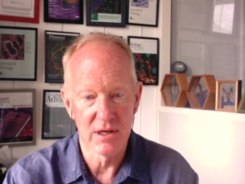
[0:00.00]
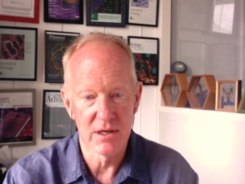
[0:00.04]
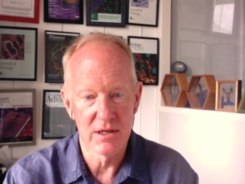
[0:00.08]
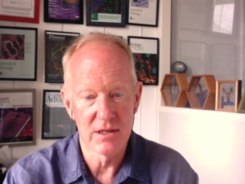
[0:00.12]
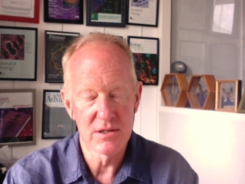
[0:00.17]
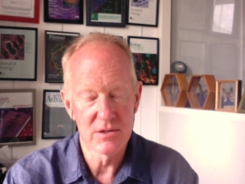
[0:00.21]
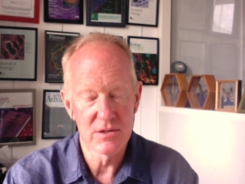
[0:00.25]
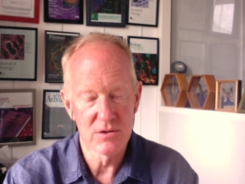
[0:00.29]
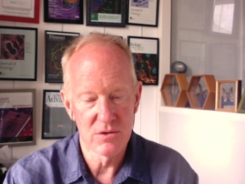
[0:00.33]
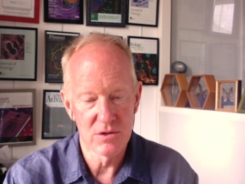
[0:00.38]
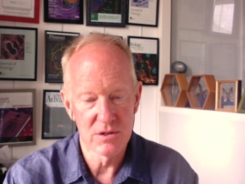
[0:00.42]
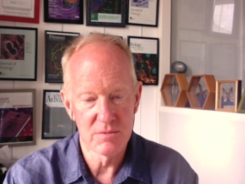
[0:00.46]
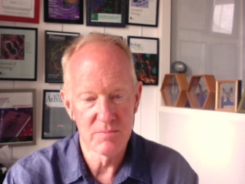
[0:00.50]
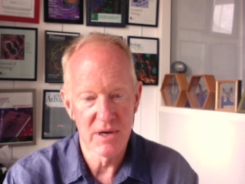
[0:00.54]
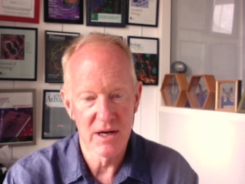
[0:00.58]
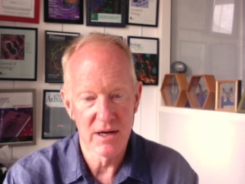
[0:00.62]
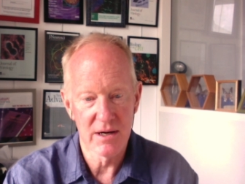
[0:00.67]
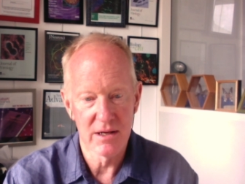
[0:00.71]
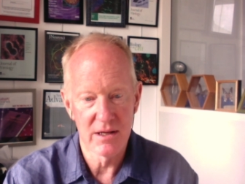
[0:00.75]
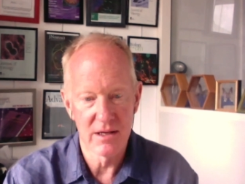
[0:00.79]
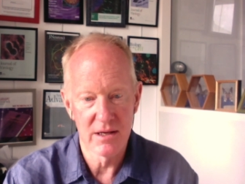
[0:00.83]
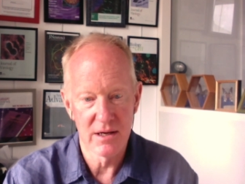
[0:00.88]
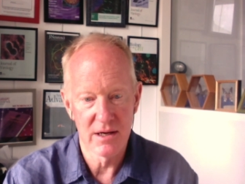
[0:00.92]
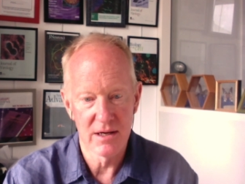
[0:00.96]
And this goes
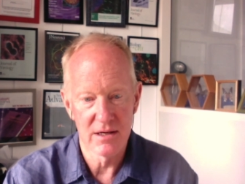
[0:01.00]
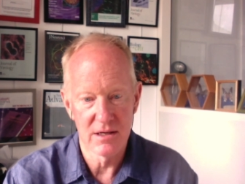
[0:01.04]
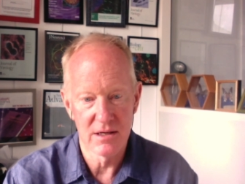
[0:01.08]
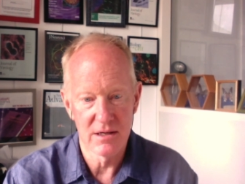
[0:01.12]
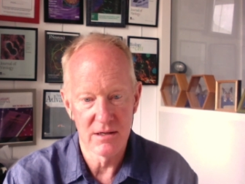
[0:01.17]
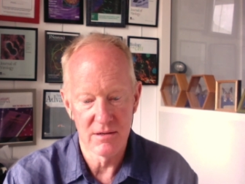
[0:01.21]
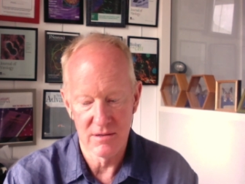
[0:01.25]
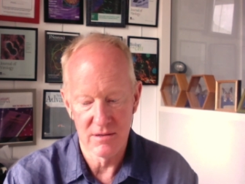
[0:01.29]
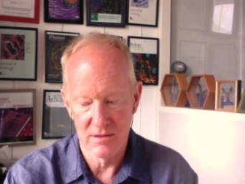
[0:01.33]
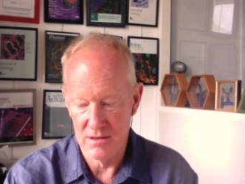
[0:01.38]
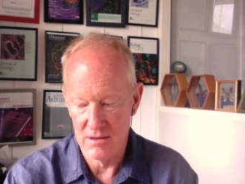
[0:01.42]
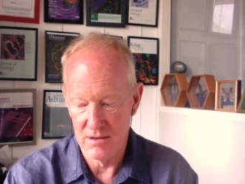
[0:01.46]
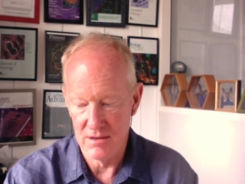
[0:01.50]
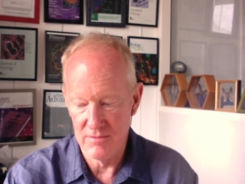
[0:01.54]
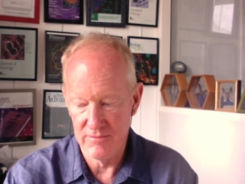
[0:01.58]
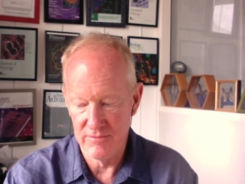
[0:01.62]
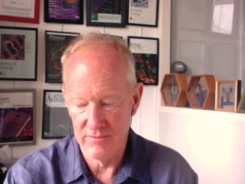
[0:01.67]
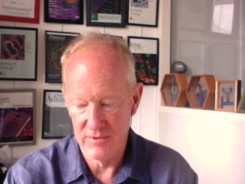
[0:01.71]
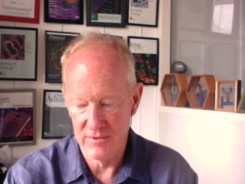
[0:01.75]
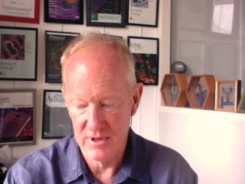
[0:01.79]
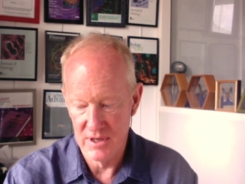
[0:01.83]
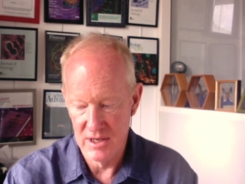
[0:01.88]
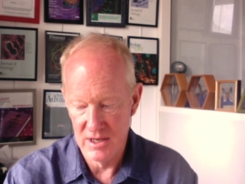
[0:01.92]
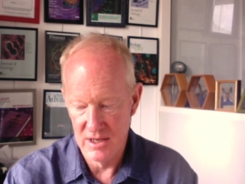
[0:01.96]
back to the idea
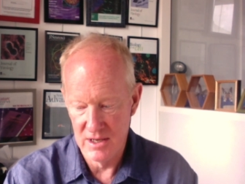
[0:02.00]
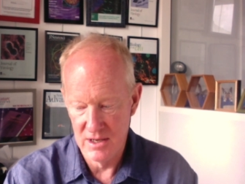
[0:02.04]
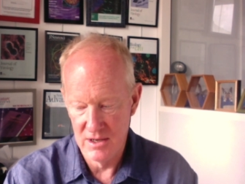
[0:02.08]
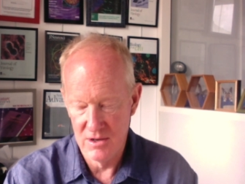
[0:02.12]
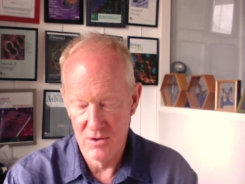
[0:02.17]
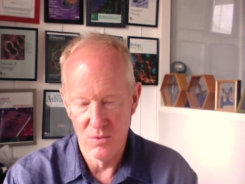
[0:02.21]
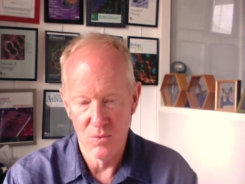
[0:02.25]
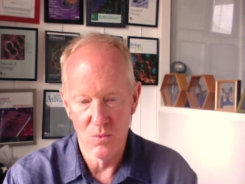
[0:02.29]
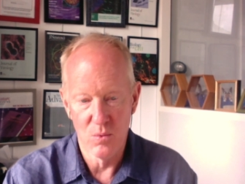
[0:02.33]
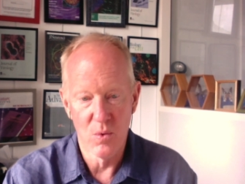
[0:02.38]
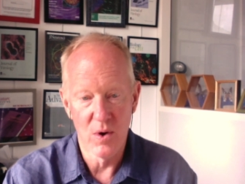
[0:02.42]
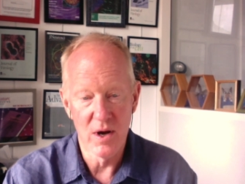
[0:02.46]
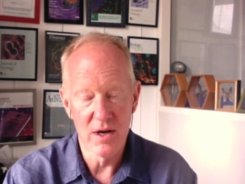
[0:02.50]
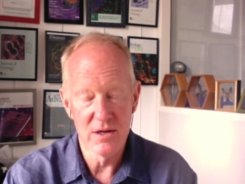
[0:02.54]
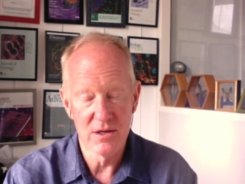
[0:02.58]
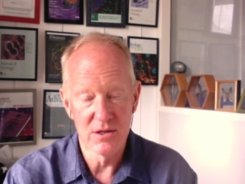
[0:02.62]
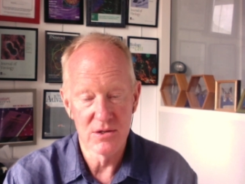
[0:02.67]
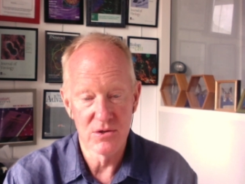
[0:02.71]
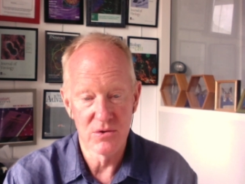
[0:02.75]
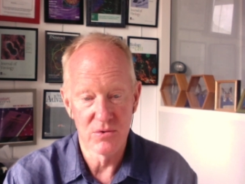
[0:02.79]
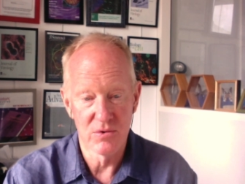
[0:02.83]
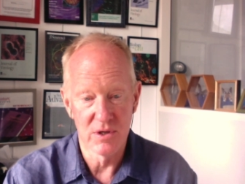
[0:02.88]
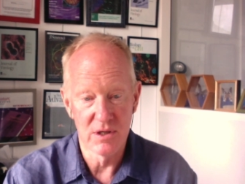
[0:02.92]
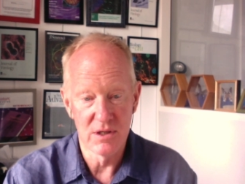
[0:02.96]
of when
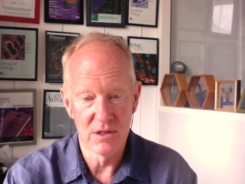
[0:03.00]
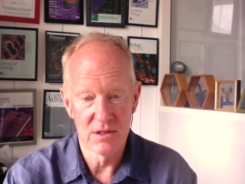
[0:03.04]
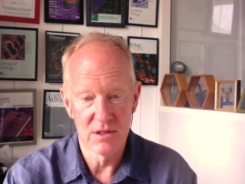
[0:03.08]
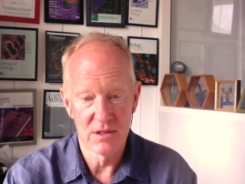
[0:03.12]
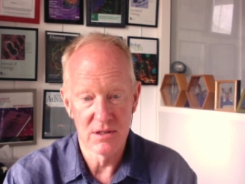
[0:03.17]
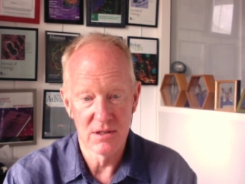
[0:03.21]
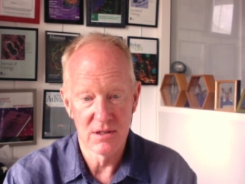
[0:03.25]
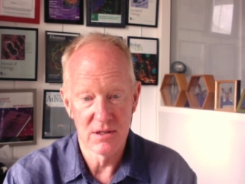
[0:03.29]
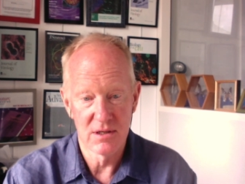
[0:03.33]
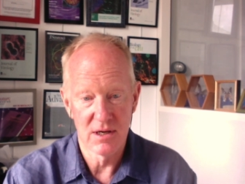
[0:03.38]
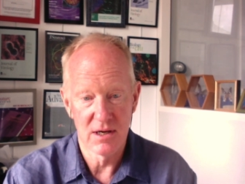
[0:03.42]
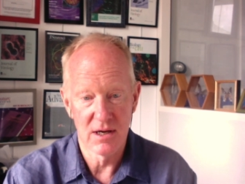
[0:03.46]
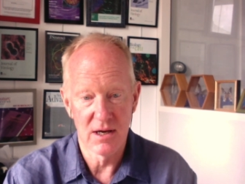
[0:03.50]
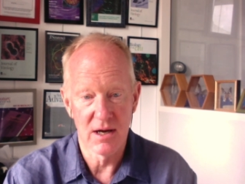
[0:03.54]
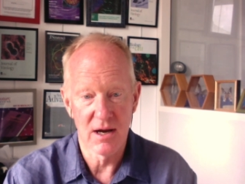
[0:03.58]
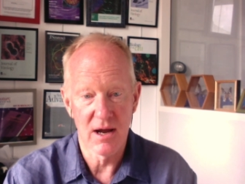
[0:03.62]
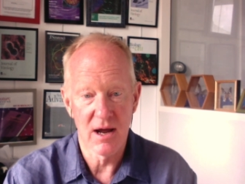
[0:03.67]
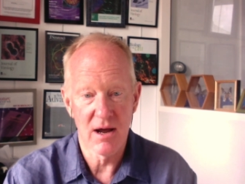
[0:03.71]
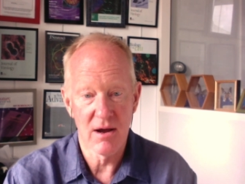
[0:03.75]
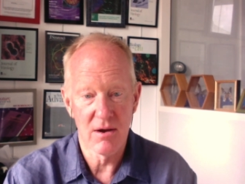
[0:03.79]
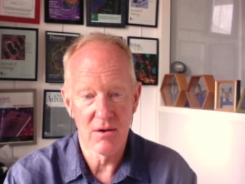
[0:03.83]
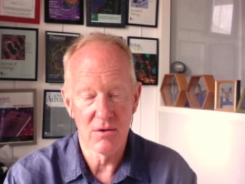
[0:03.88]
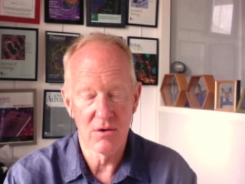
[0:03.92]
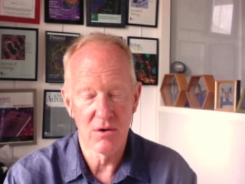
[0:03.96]
to treat and
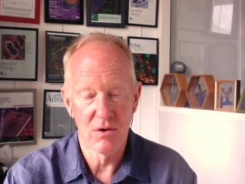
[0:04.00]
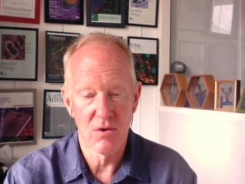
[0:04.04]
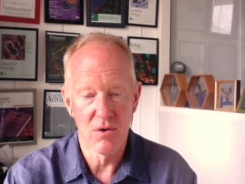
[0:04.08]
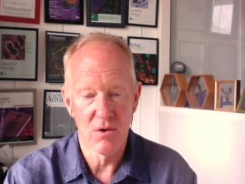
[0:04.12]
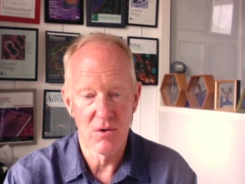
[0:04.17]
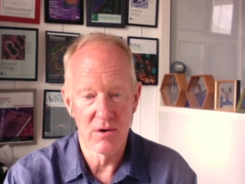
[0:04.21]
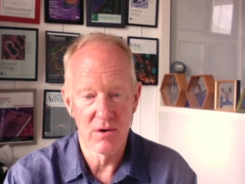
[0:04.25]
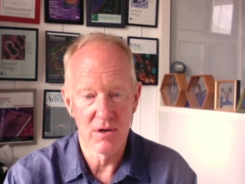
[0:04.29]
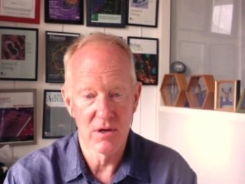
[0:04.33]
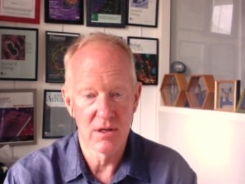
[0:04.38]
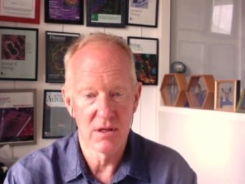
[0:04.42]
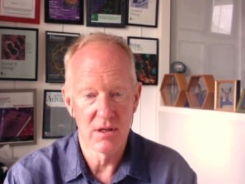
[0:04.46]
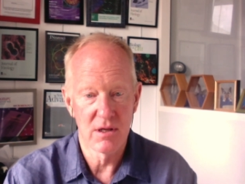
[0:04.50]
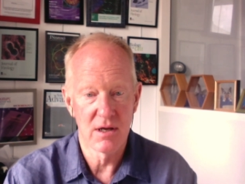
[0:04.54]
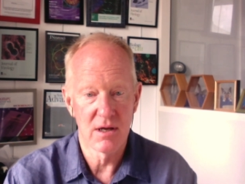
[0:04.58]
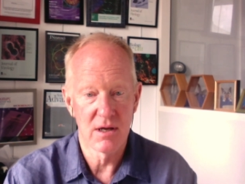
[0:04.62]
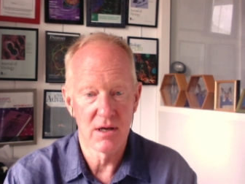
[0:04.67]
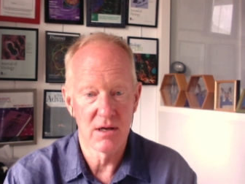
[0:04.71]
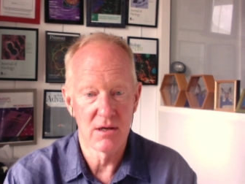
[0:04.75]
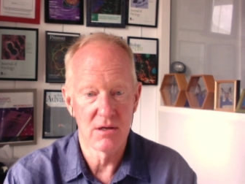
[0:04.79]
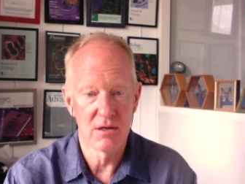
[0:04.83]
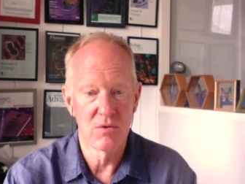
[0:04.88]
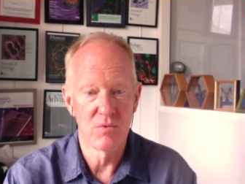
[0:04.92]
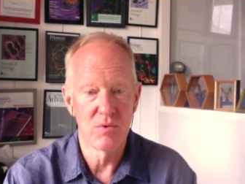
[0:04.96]
how long
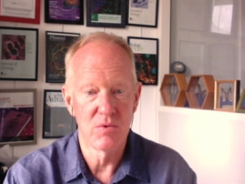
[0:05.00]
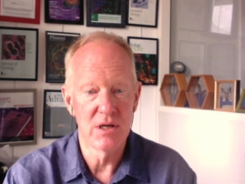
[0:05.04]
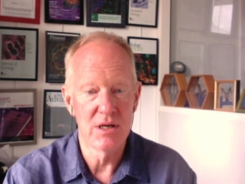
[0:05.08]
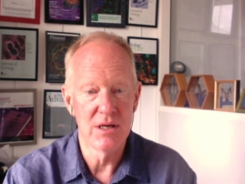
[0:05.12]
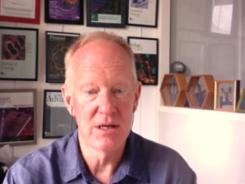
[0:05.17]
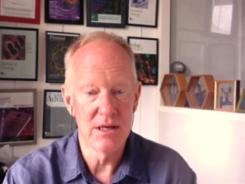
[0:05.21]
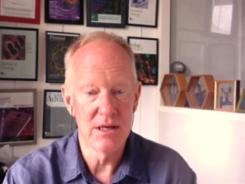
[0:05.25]
uh, do we